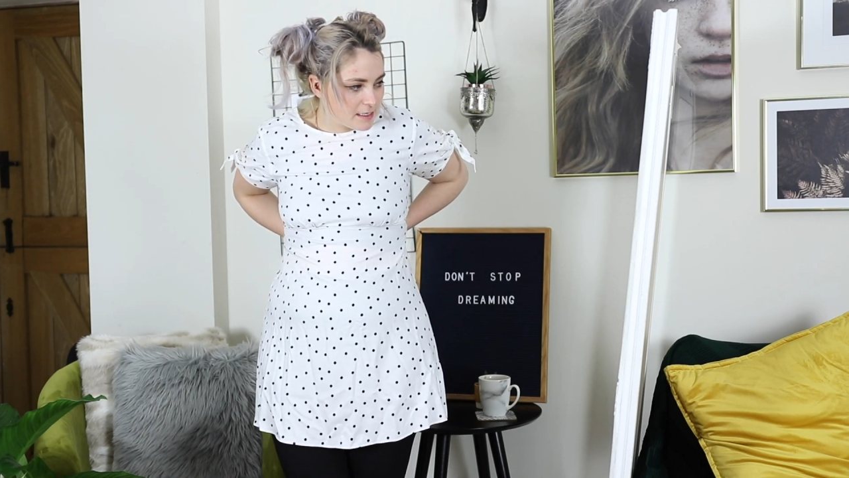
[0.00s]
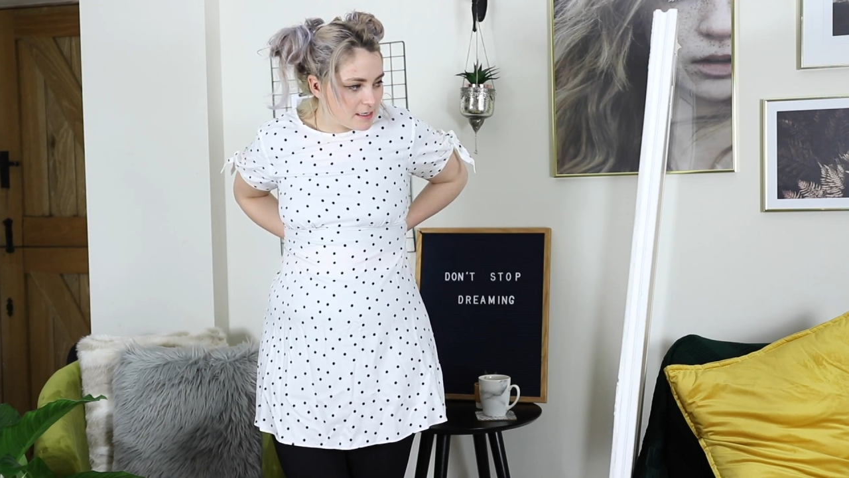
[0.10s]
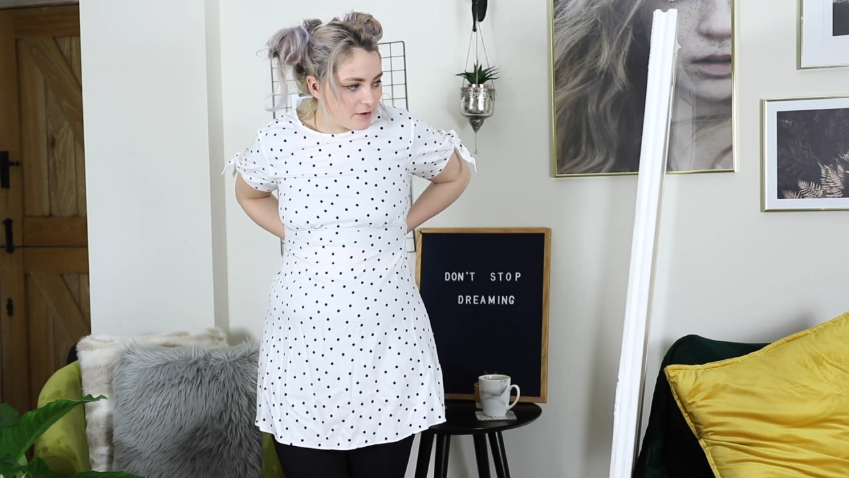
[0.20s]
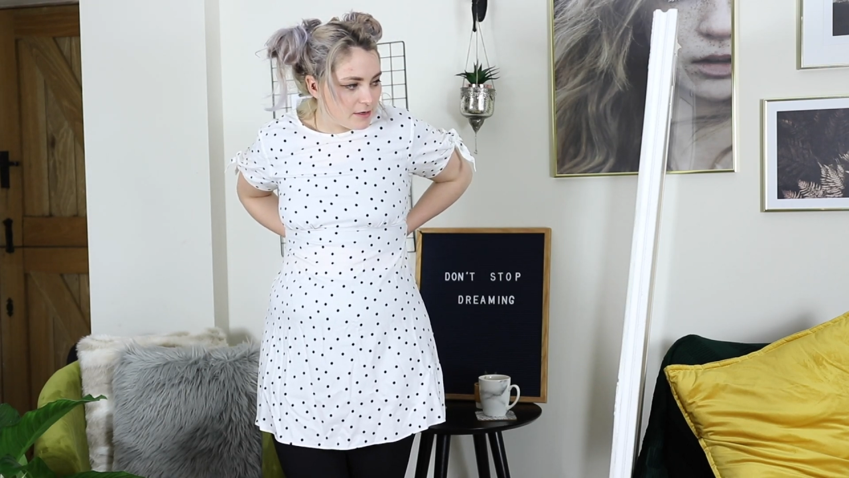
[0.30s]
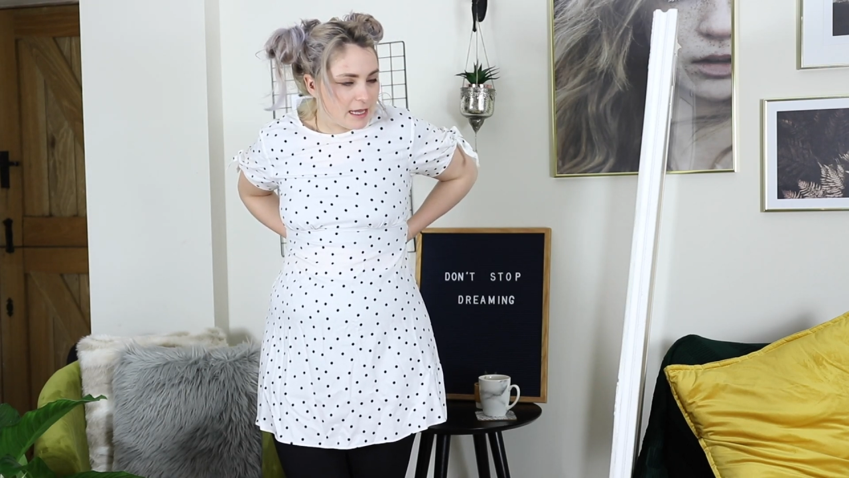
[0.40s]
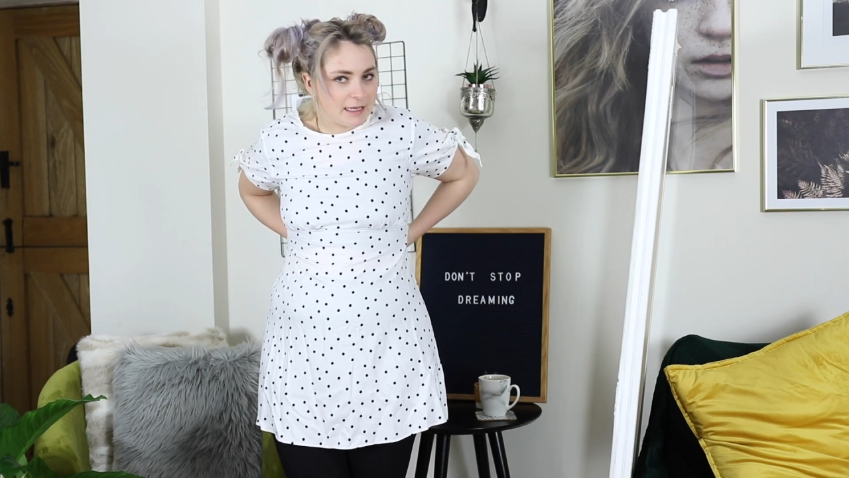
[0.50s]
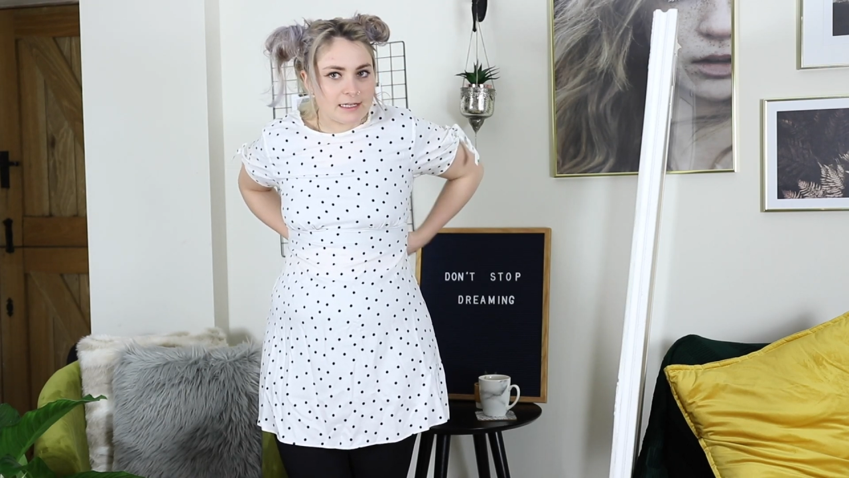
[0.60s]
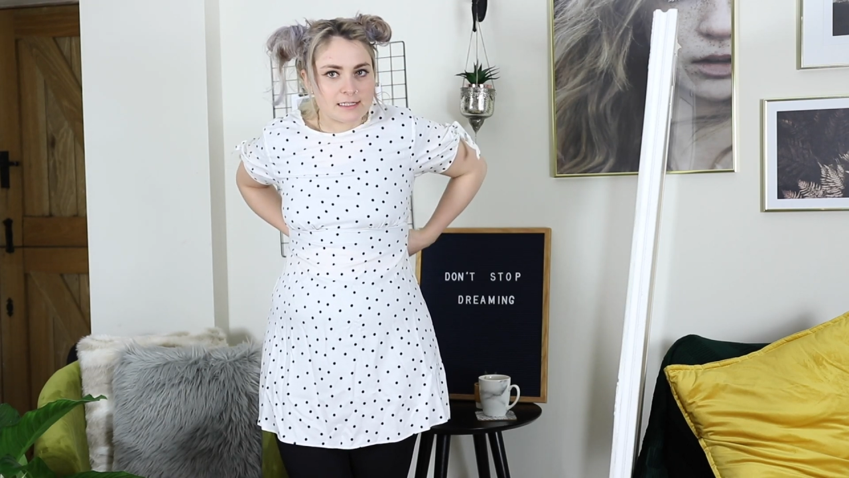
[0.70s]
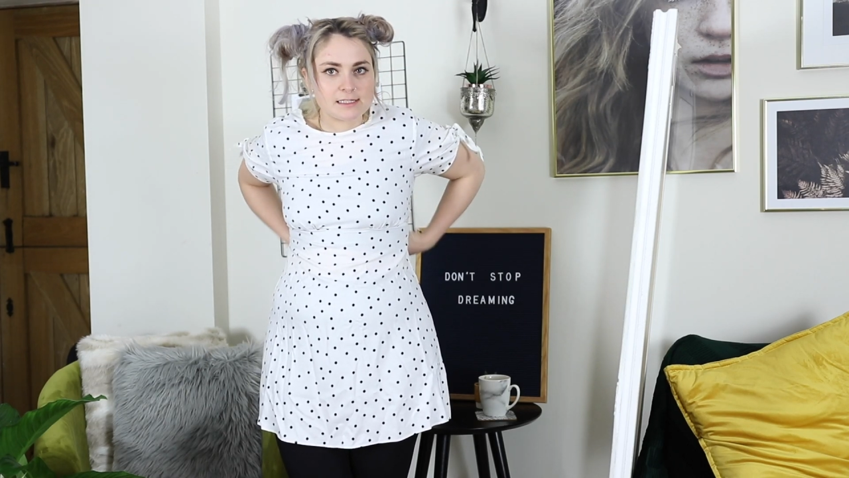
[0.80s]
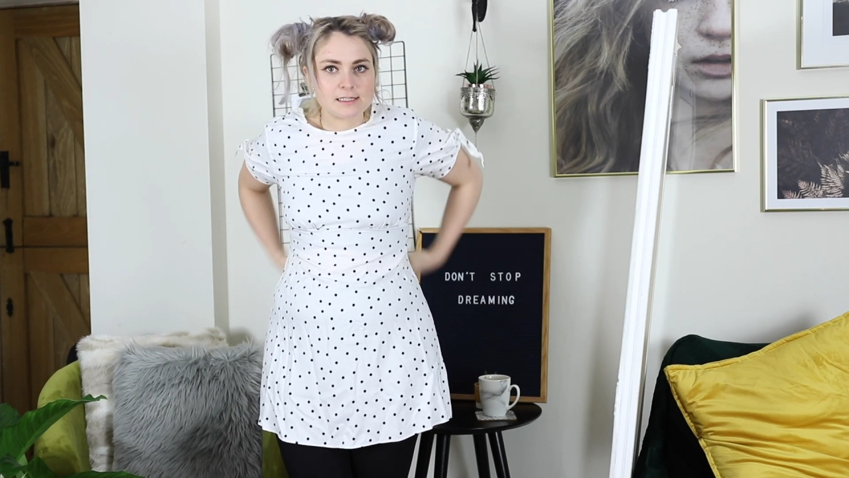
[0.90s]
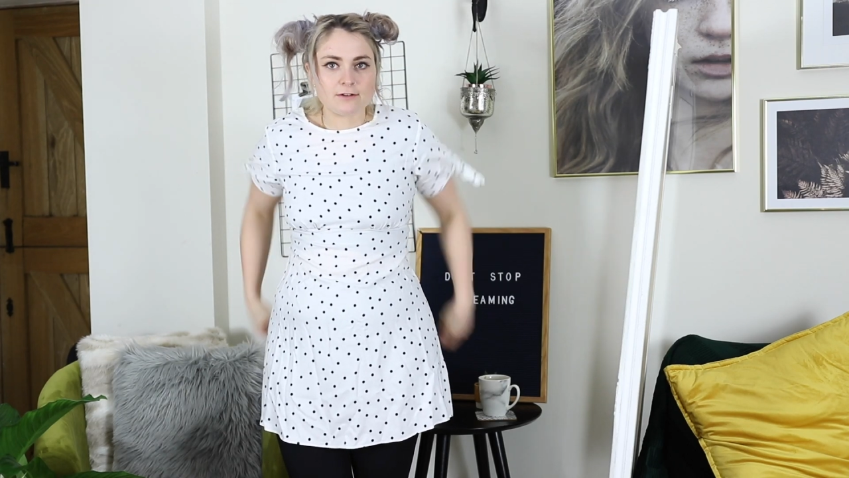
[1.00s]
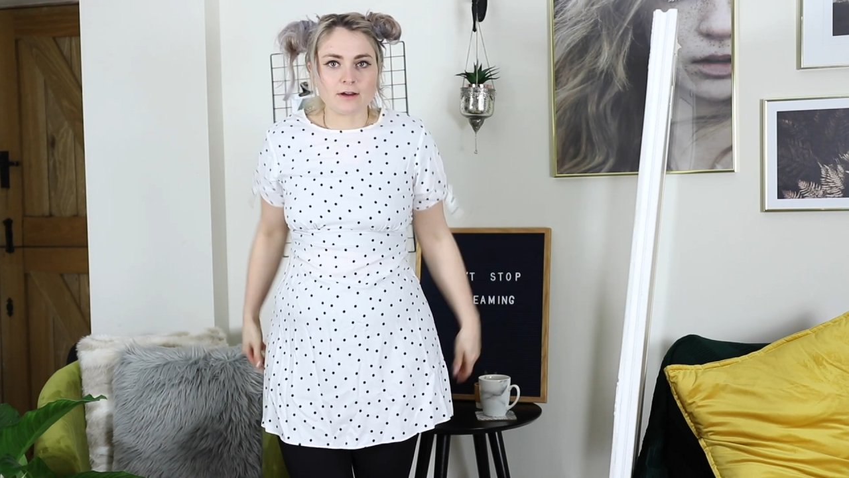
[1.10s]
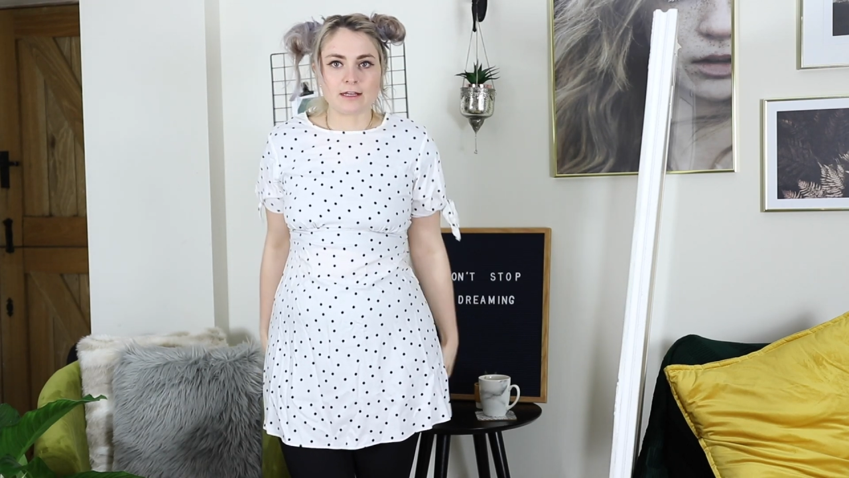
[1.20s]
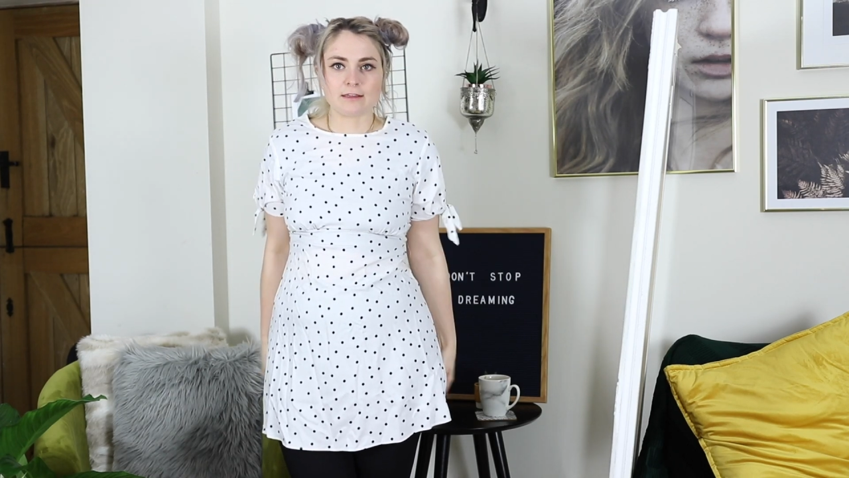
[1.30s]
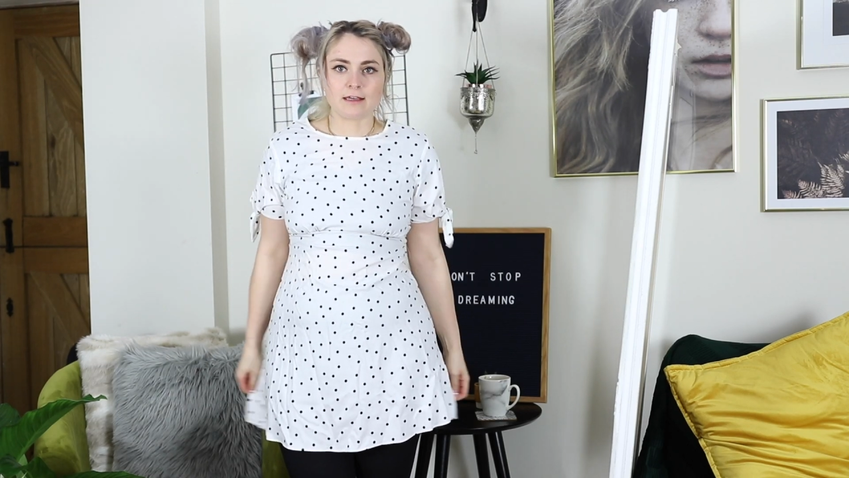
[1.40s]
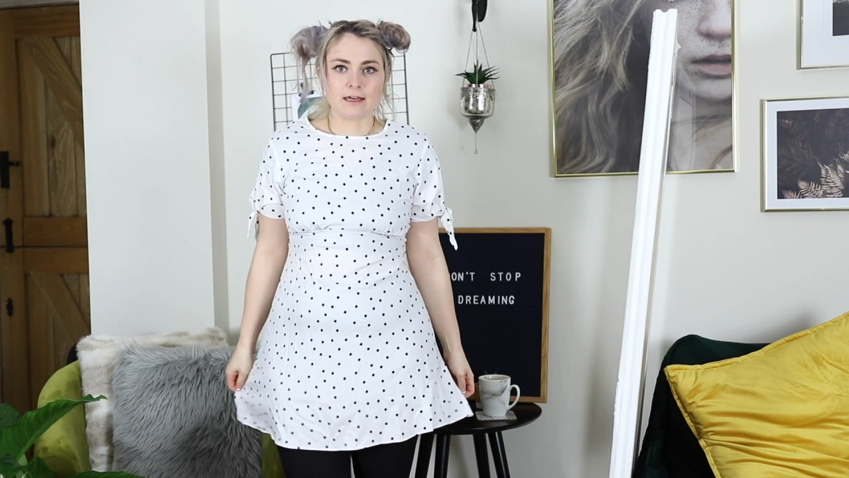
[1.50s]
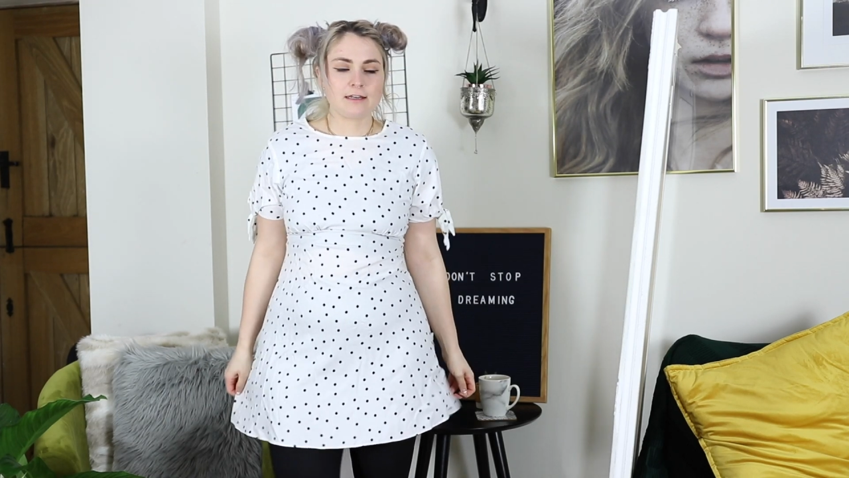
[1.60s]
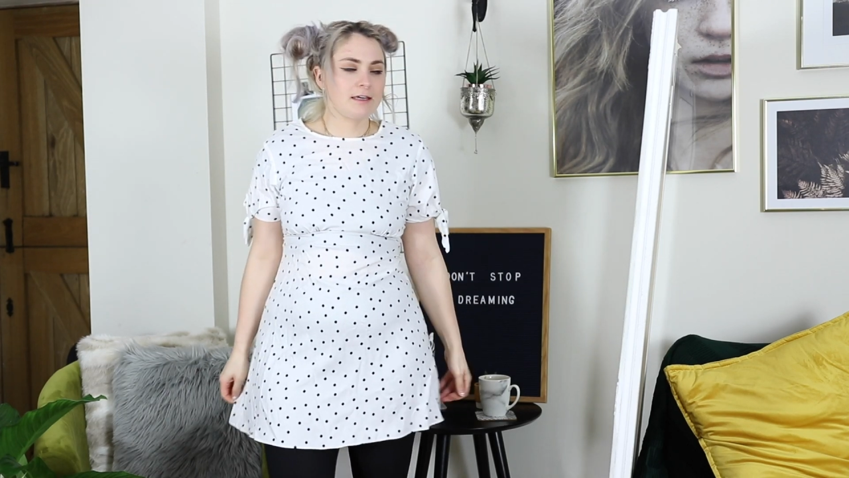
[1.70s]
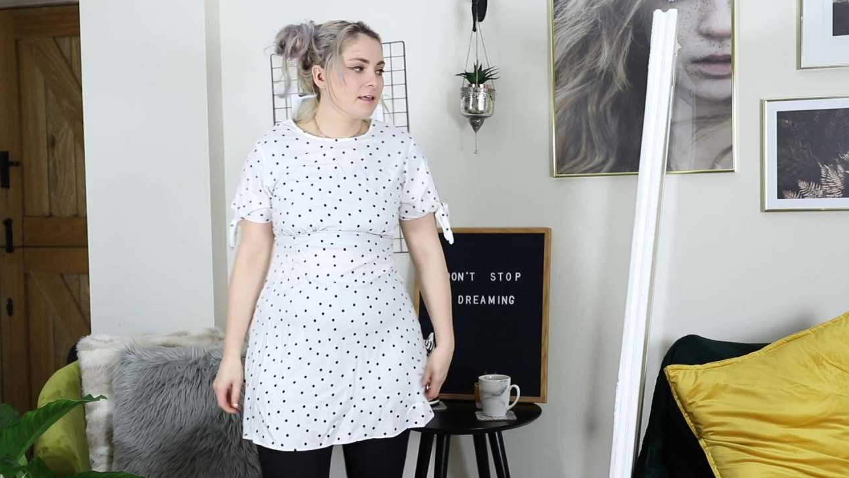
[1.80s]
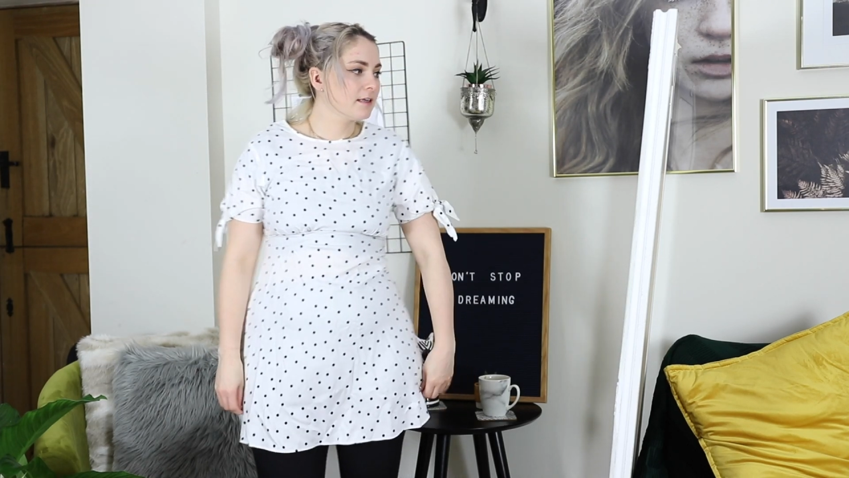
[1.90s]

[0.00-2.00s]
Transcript: no leggings or anything.